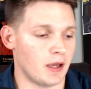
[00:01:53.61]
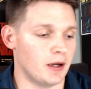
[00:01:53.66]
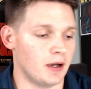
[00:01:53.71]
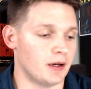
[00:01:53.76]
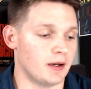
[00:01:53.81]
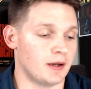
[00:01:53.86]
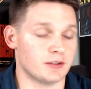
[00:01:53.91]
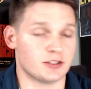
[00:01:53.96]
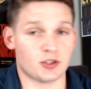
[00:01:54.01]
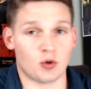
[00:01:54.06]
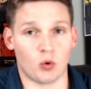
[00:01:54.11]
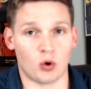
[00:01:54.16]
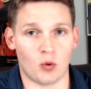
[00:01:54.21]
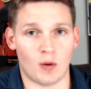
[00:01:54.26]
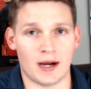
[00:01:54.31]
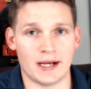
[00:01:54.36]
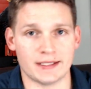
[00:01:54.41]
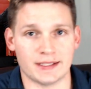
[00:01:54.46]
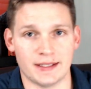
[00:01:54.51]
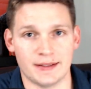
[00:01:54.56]

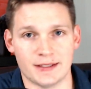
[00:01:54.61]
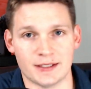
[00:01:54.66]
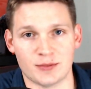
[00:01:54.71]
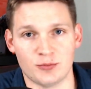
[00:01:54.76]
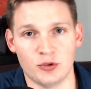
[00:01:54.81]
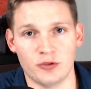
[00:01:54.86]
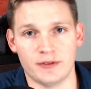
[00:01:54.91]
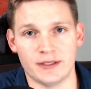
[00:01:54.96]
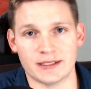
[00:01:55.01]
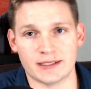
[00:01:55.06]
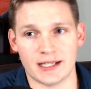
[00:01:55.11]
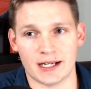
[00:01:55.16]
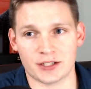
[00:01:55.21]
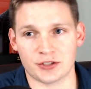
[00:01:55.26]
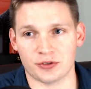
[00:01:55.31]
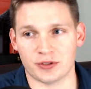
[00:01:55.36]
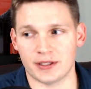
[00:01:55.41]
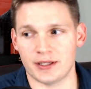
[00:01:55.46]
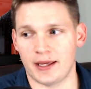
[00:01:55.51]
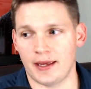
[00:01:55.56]
score-wise in this movie is
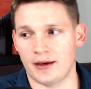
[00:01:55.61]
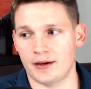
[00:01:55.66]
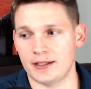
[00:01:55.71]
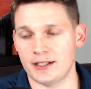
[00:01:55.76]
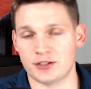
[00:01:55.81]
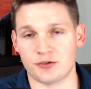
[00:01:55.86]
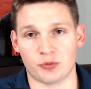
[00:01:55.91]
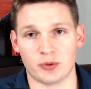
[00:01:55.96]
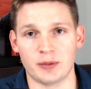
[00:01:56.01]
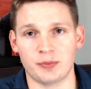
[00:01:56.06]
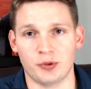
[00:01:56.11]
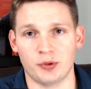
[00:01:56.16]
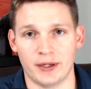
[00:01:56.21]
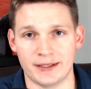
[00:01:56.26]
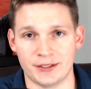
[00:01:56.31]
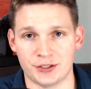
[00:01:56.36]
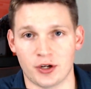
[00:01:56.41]
actually it's replaying